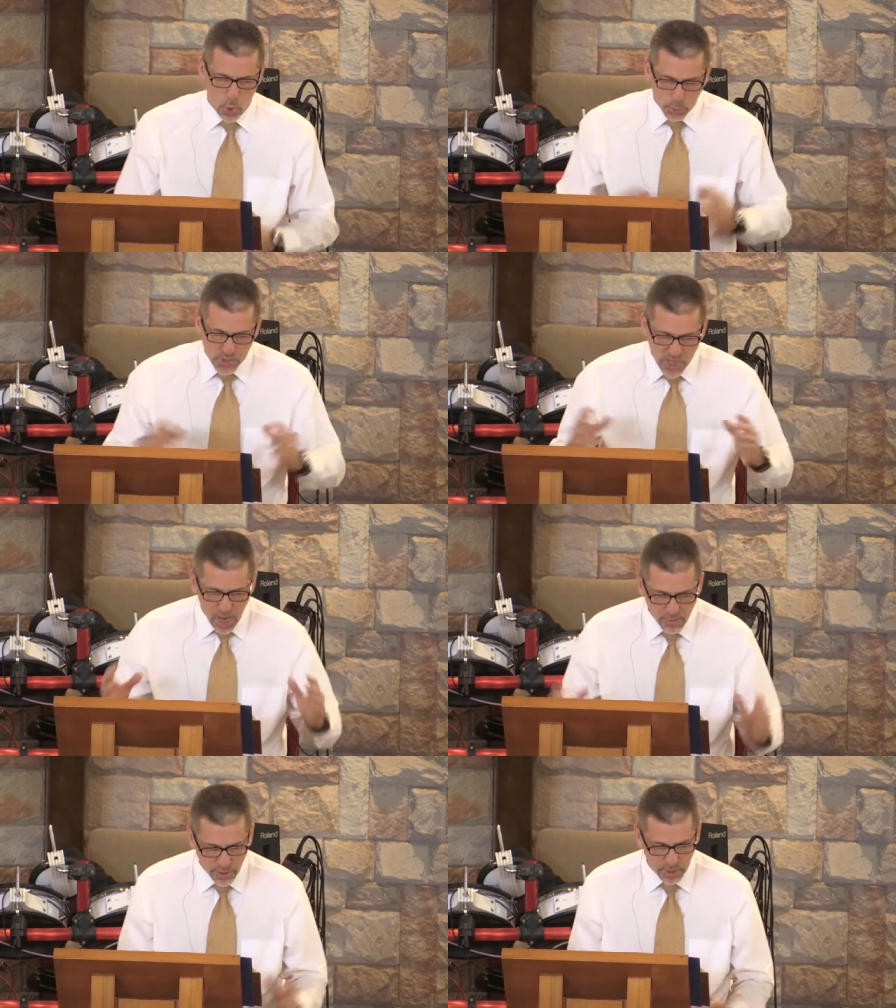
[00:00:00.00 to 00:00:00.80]
robes,
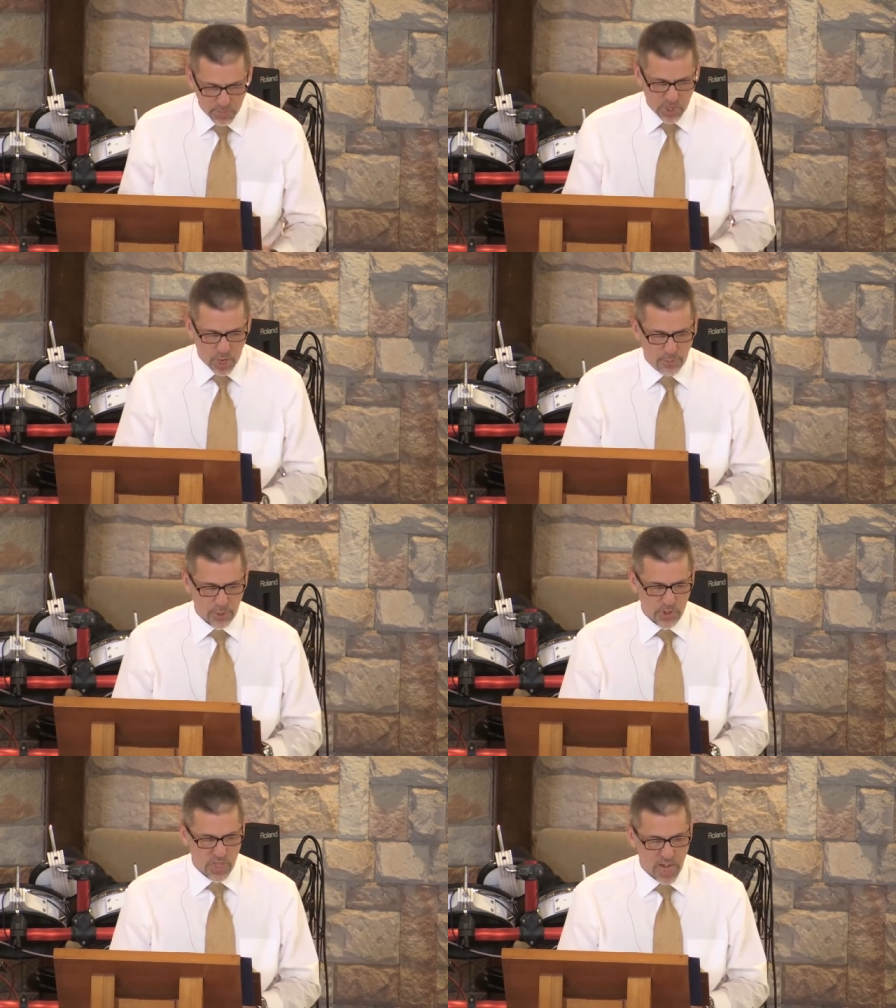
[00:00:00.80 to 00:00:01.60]
covered himself
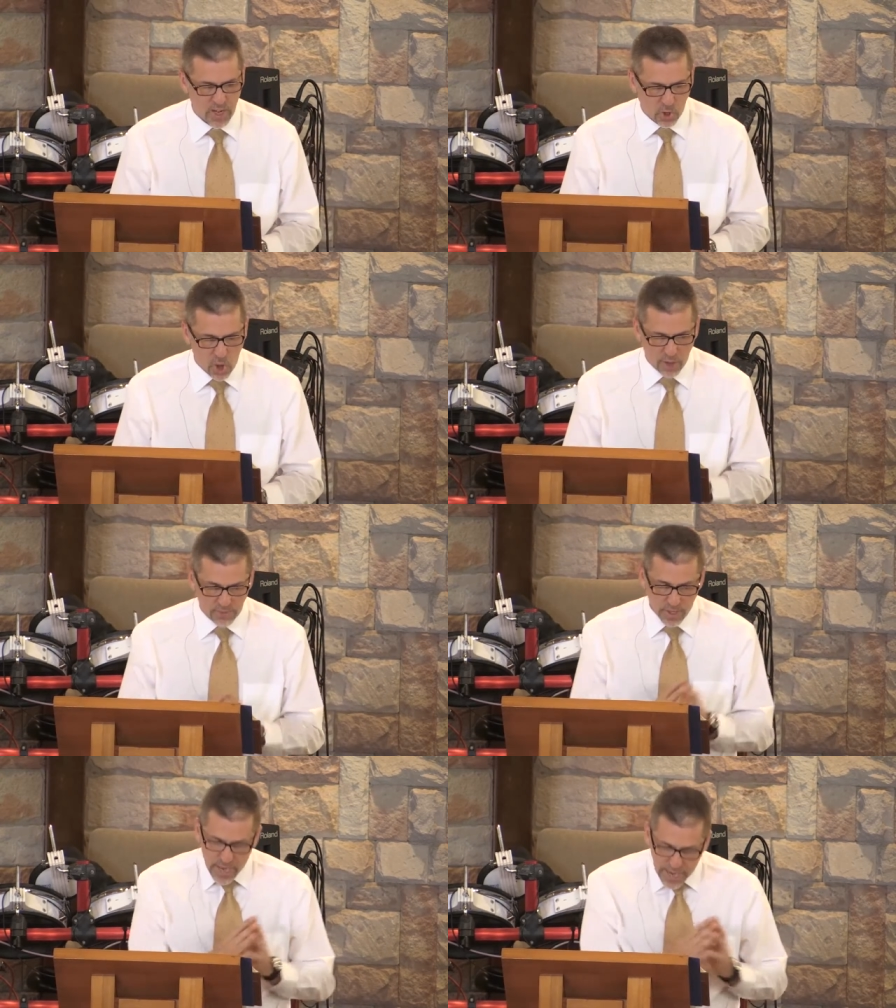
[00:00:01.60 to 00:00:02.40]
with
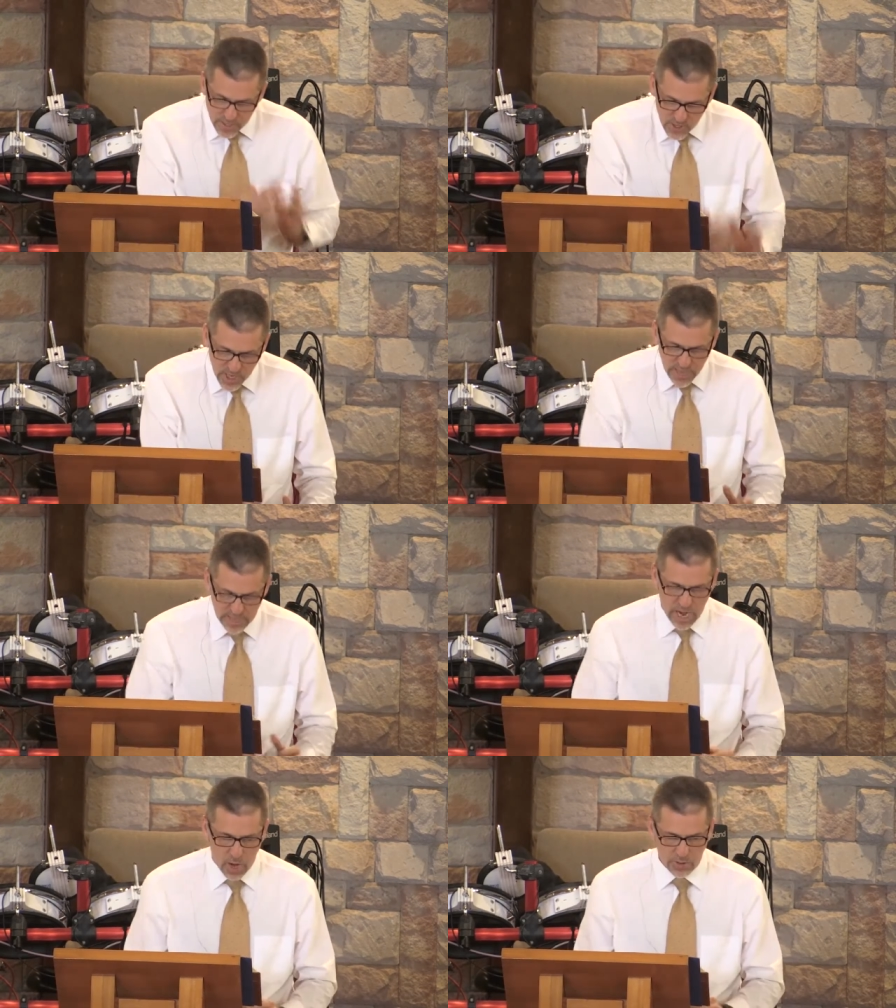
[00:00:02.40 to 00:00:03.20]
sackcloth, and
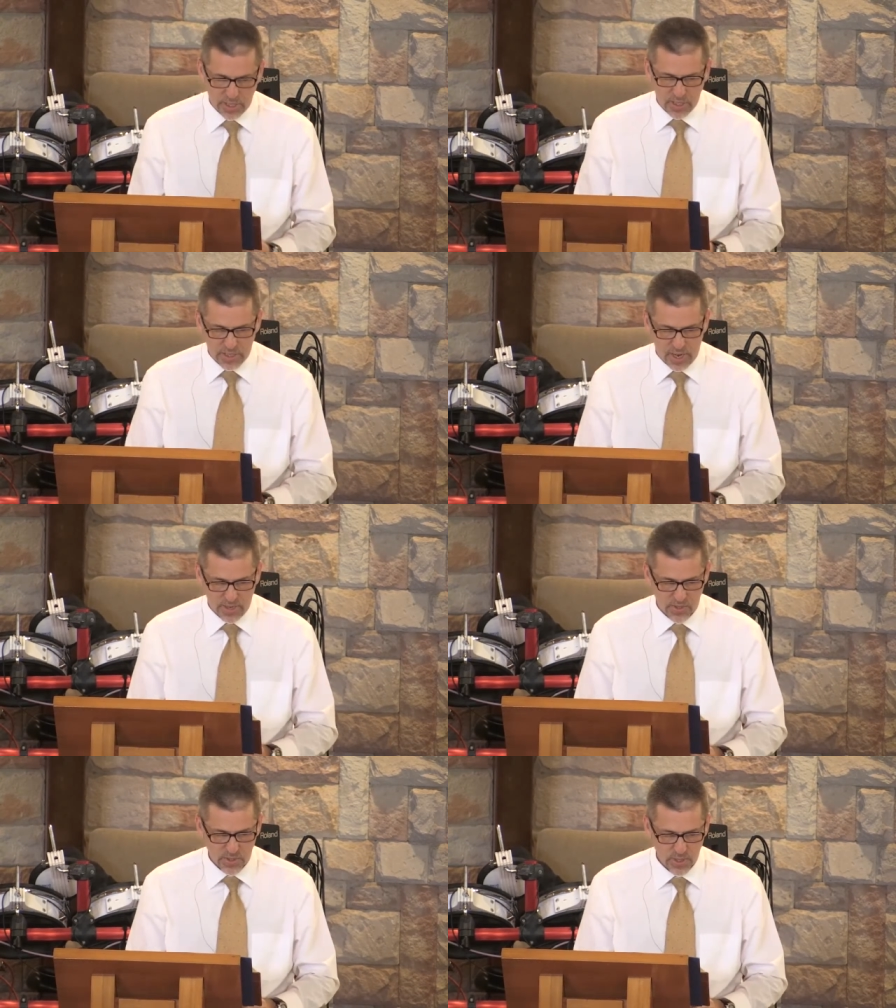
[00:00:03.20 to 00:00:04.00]
sat down in the
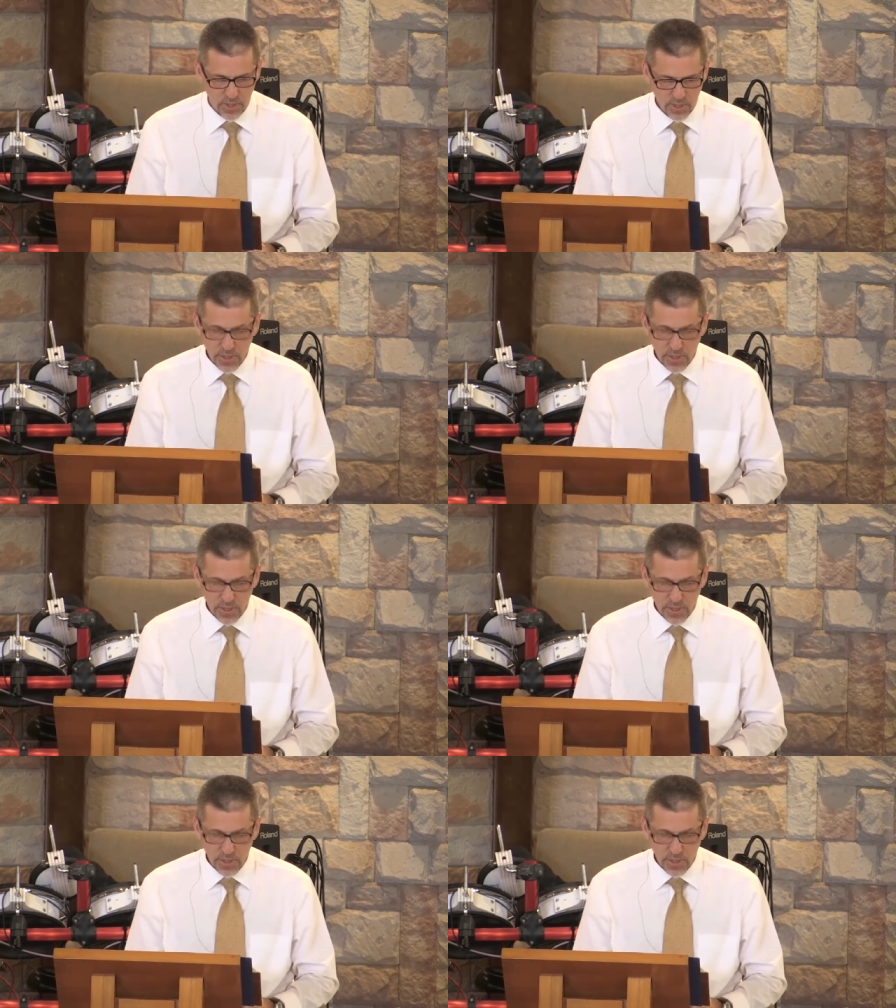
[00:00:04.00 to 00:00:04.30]
dust.